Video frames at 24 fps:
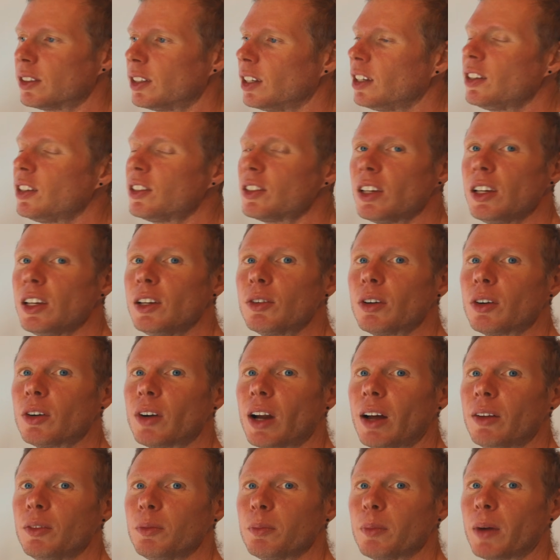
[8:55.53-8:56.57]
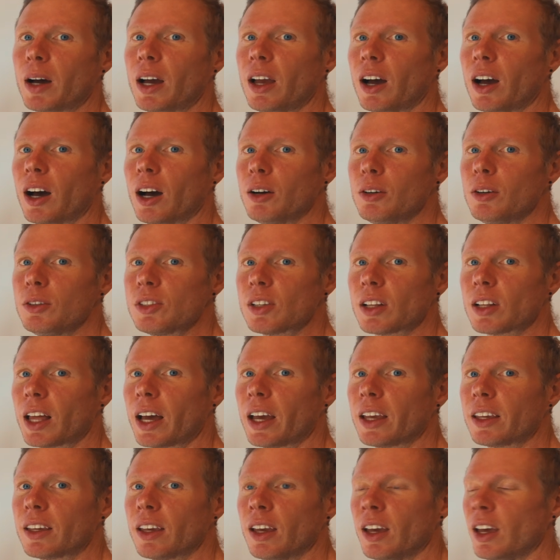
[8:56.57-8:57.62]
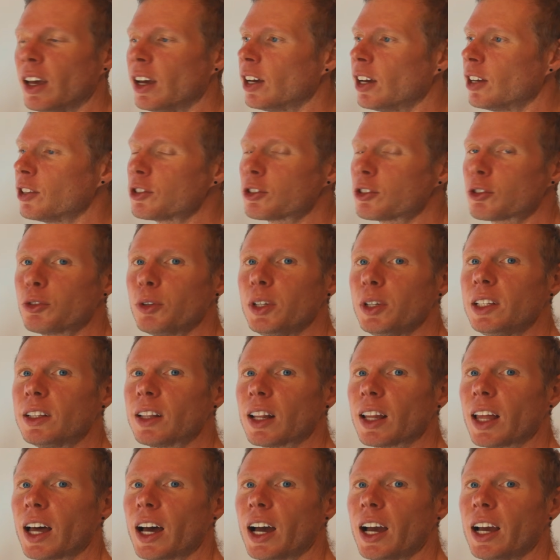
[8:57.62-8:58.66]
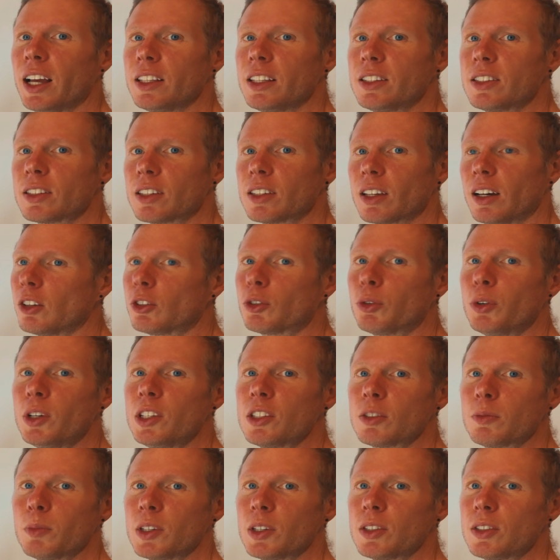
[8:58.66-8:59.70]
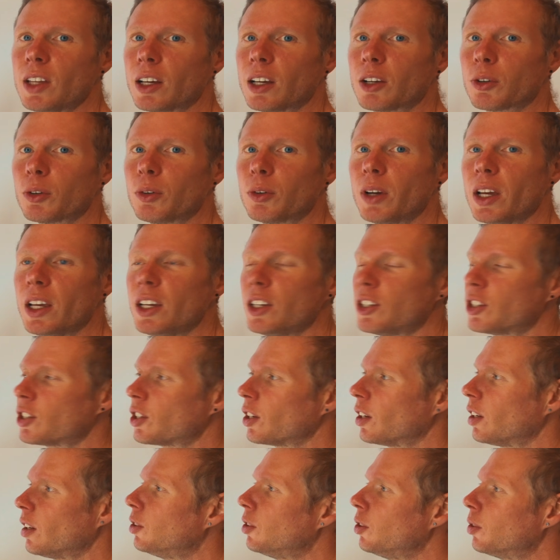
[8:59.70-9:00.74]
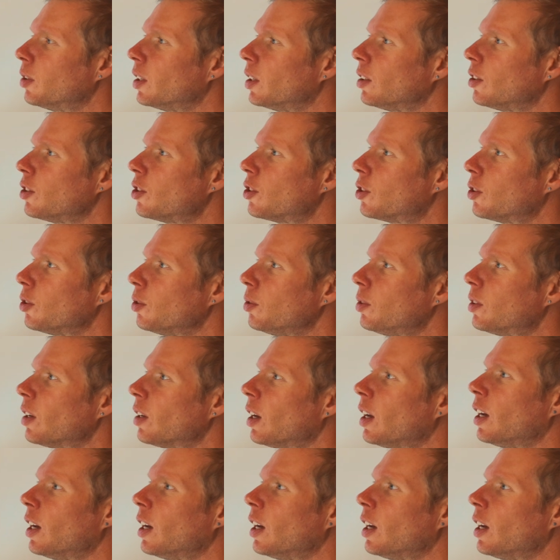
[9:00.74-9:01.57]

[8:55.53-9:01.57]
things here around my house, like street lights, Christmas decoration during the shoot.